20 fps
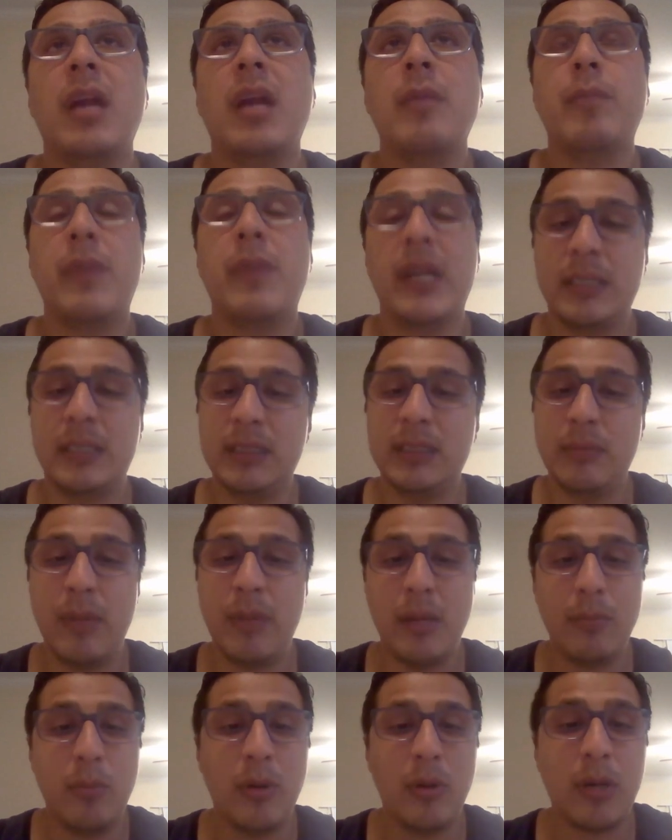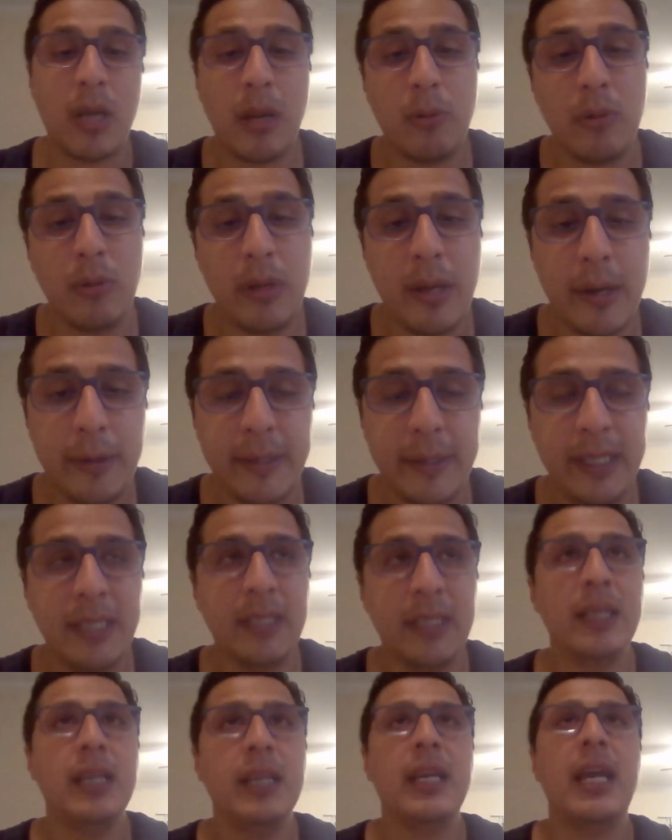and practice my
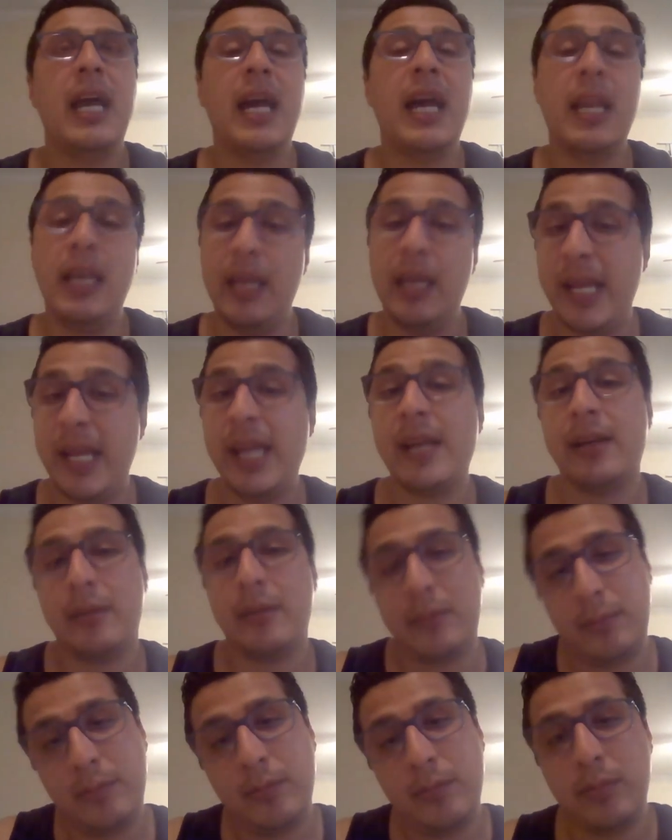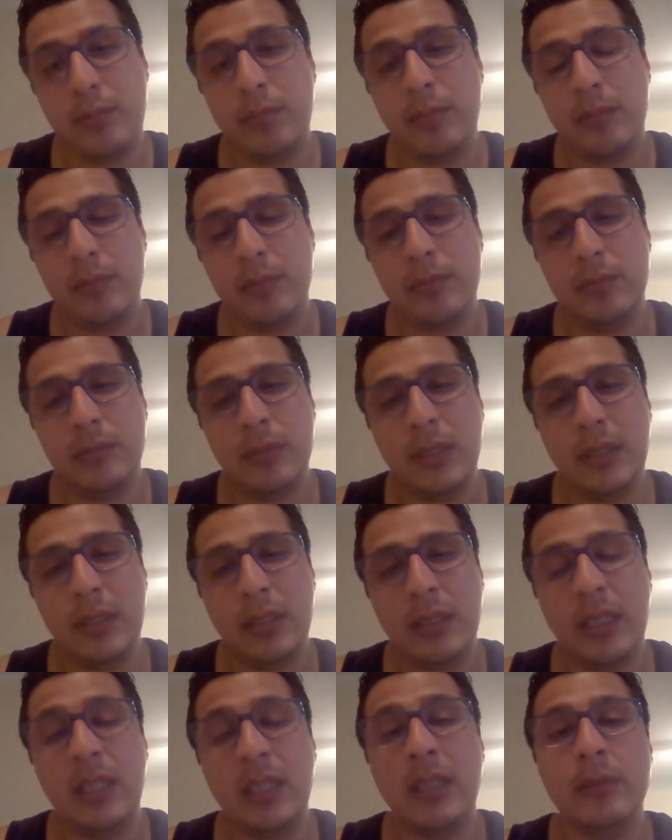vocabulary and learn
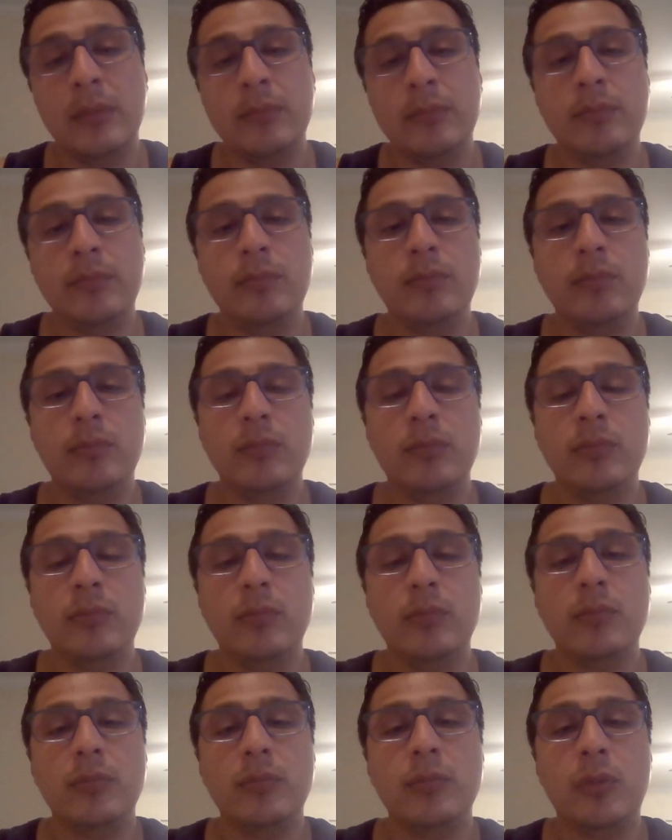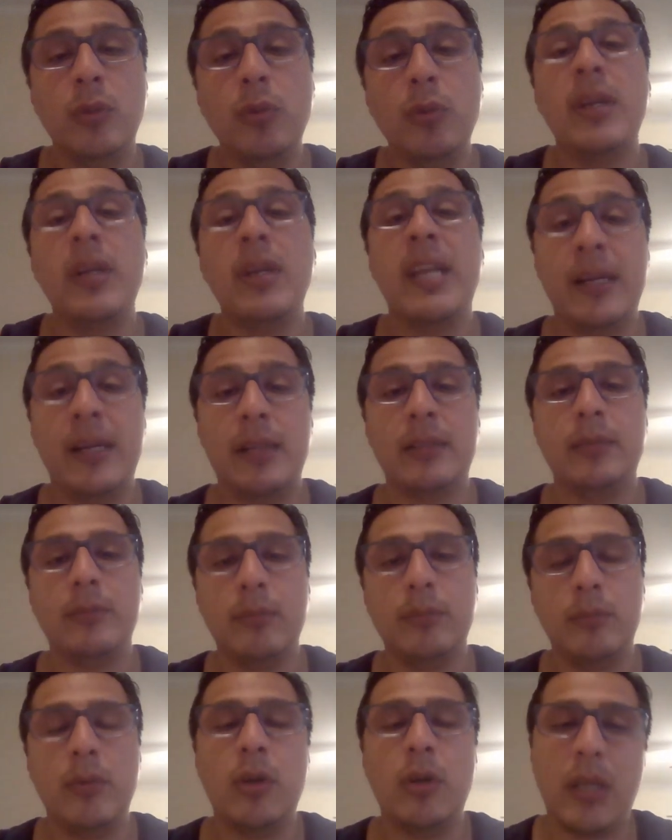and to learn
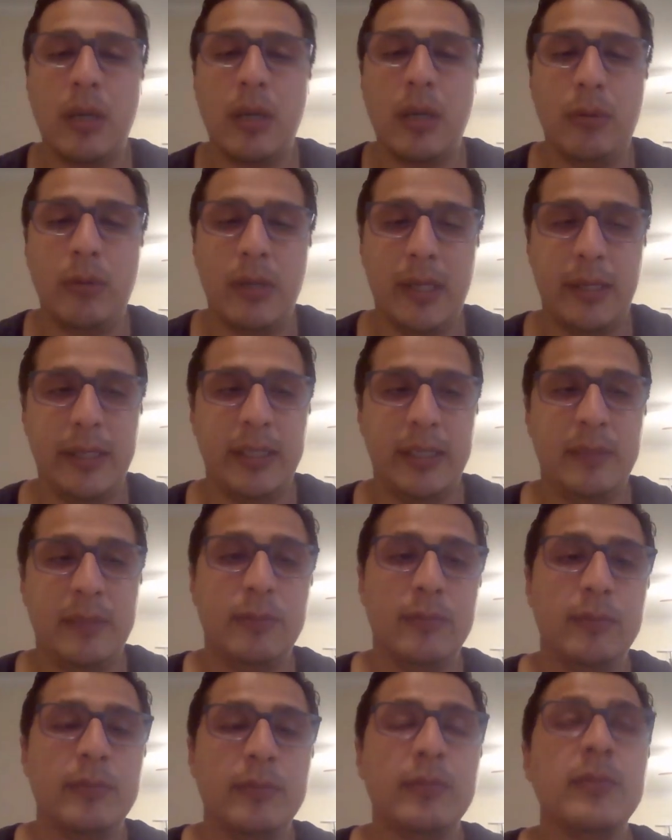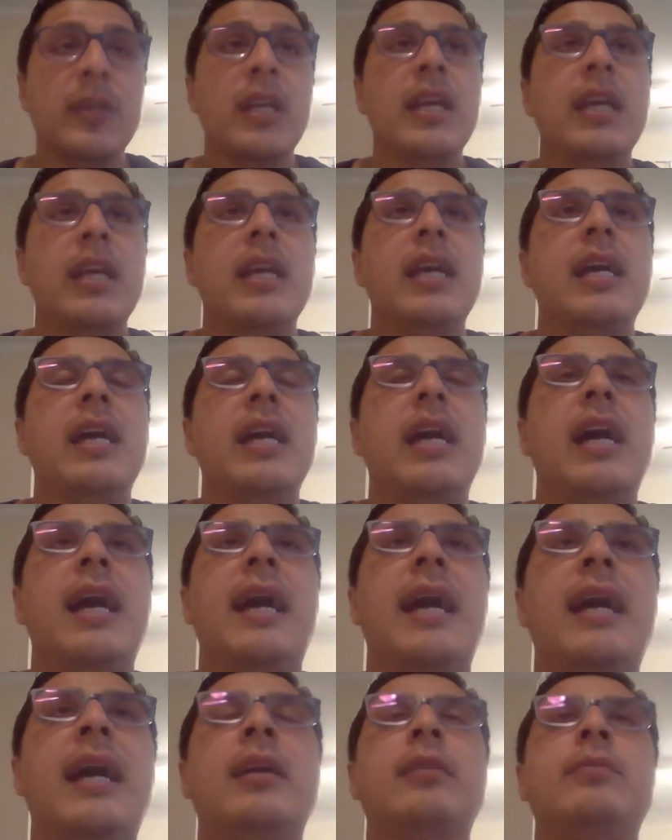vocabulary
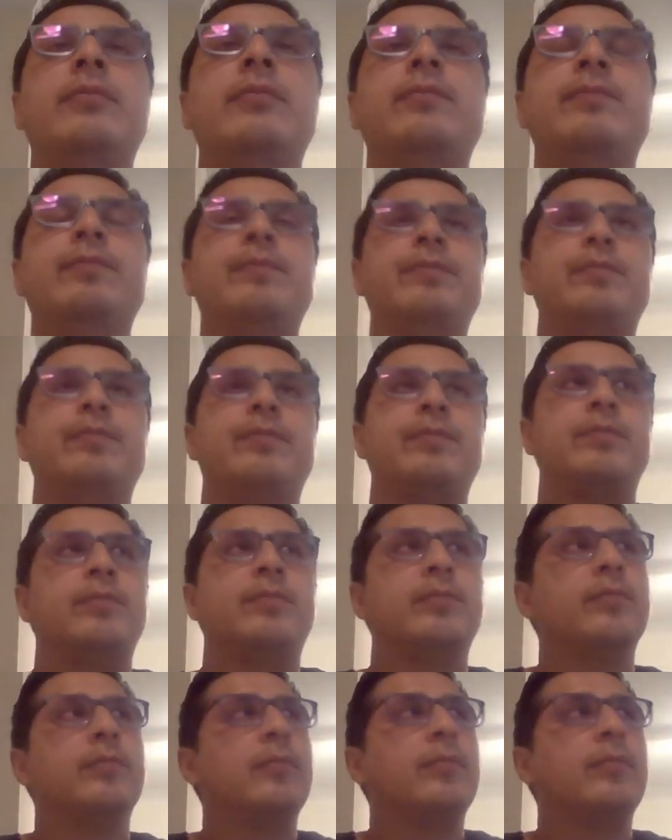um,